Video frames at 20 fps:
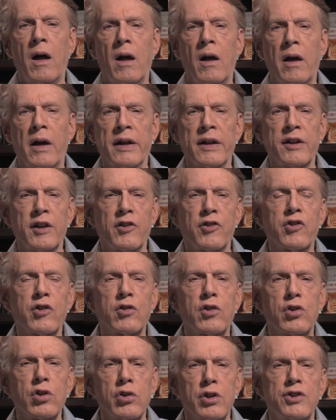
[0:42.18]
And it's
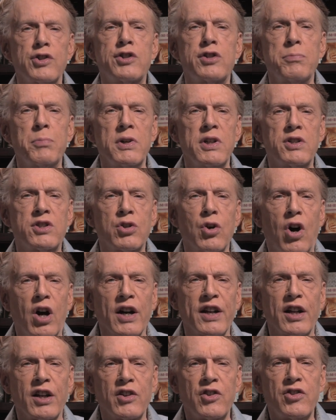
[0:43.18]
good to be
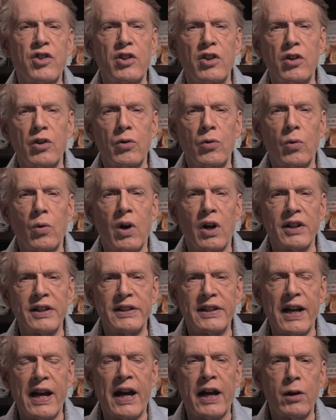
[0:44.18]
talking to you
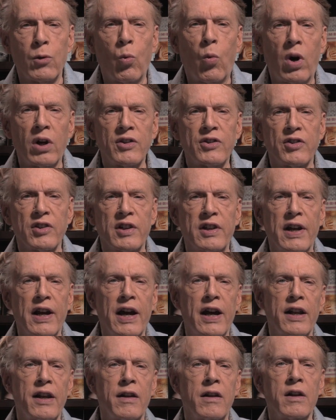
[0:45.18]
again, once
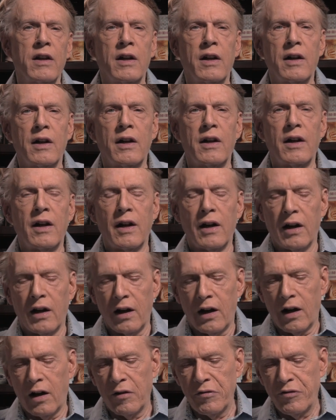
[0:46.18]
again,
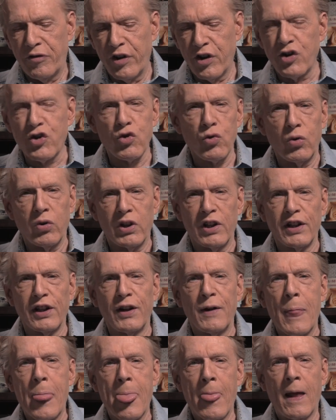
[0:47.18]
visually.